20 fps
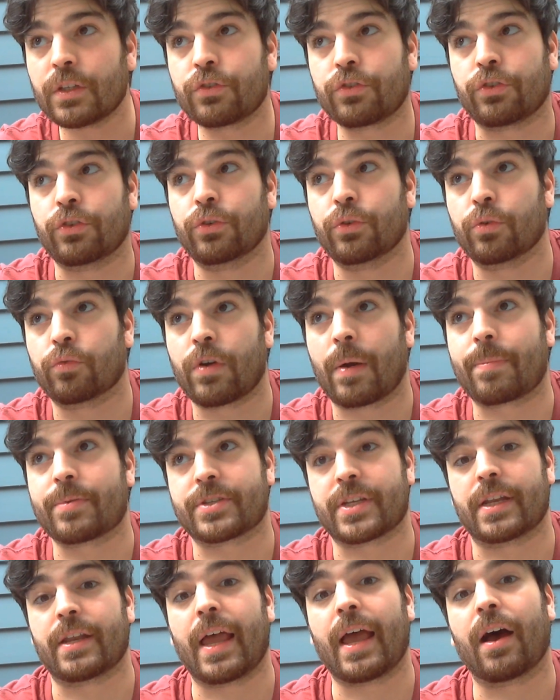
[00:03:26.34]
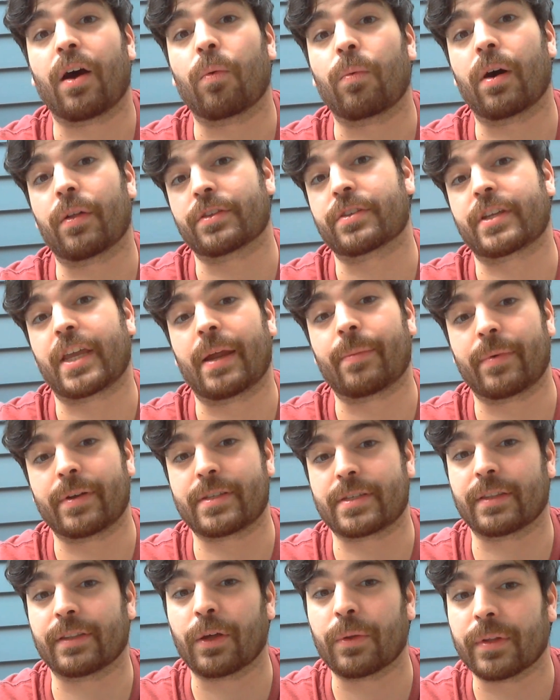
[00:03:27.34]
to represent how well this camera
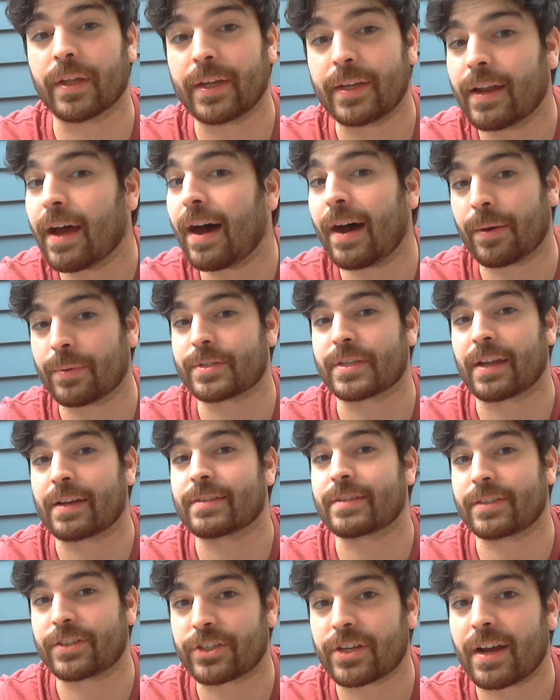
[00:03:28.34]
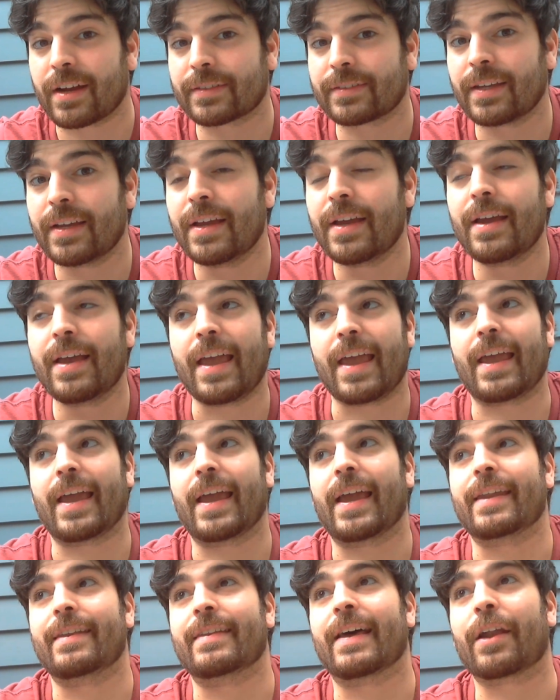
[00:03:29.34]
is in low light. I was honestly shocked.
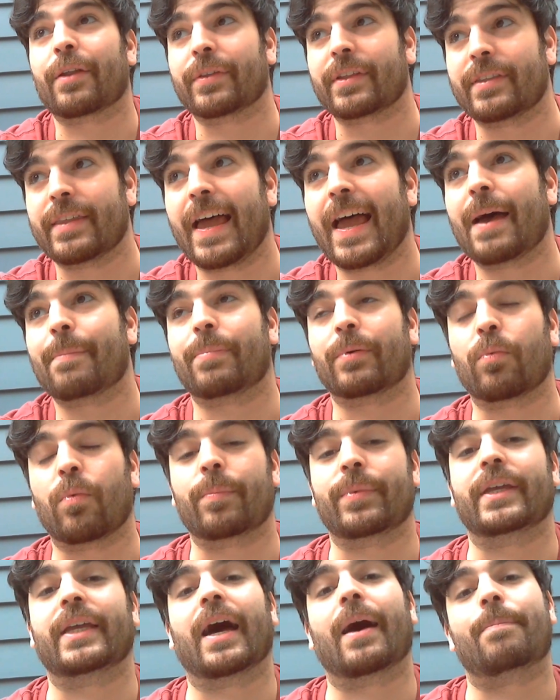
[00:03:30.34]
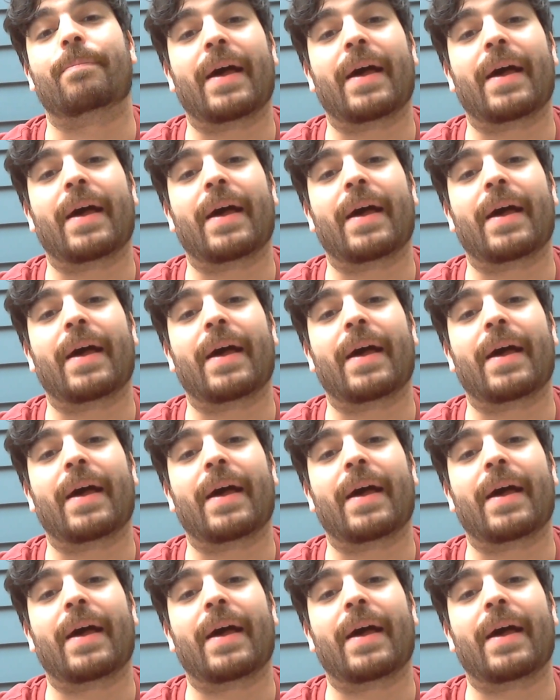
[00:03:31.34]
And not only that, but when we got